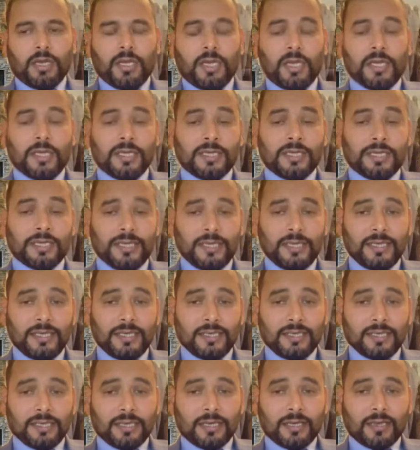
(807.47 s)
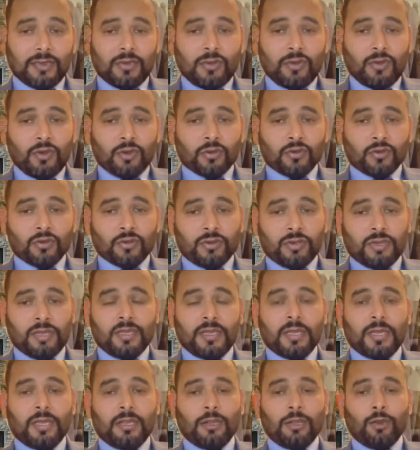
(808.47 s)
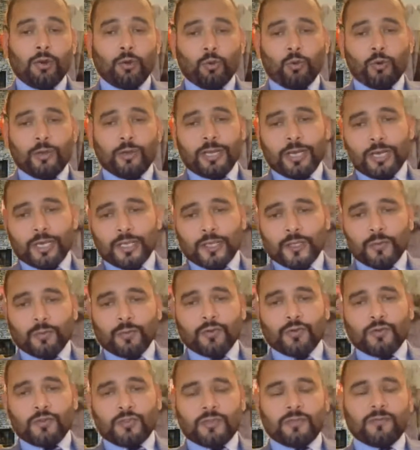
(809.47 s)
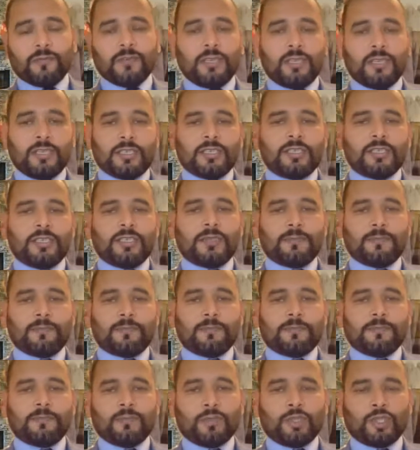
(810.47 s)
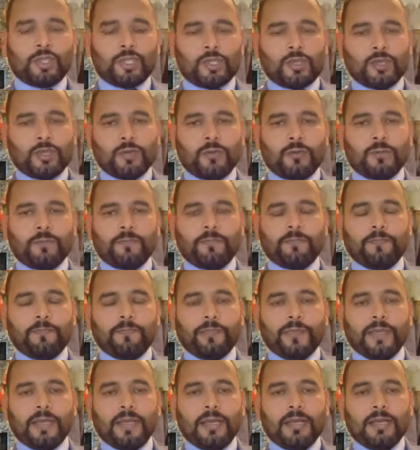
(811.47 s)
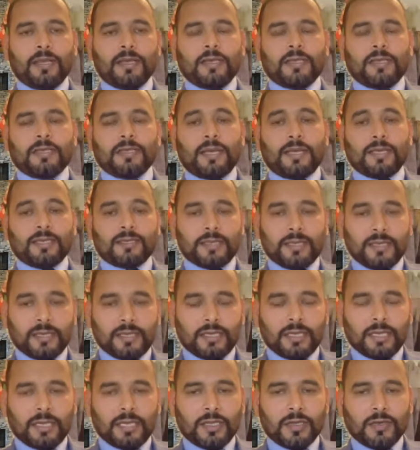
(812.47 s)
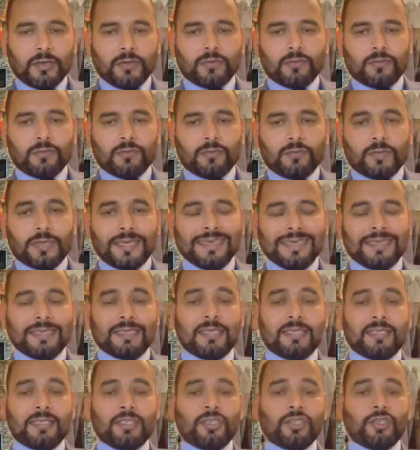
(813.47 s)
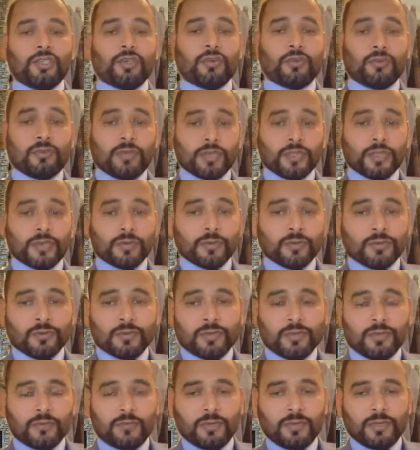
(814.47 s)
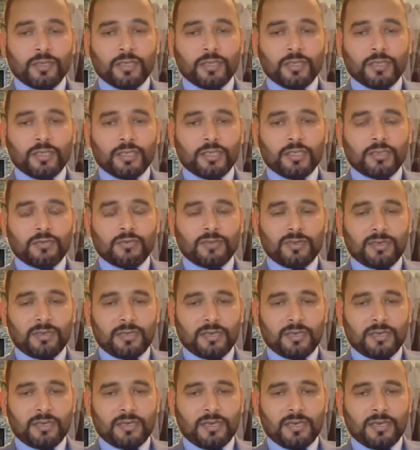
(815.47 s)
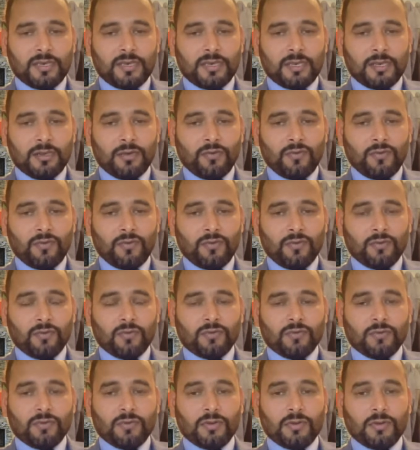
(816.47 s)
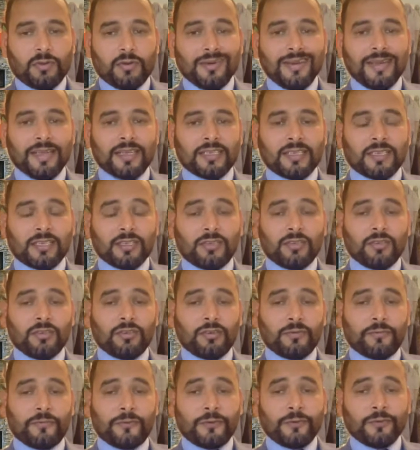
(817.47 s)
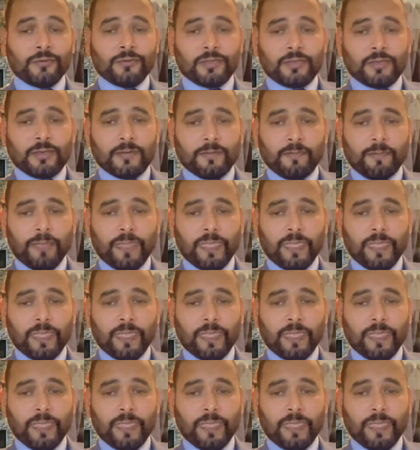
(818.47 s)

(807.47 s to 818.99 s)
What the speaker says: It is not only the lawyer responsibility to understand the law, it is your responsibility to understand the law relating to refugee.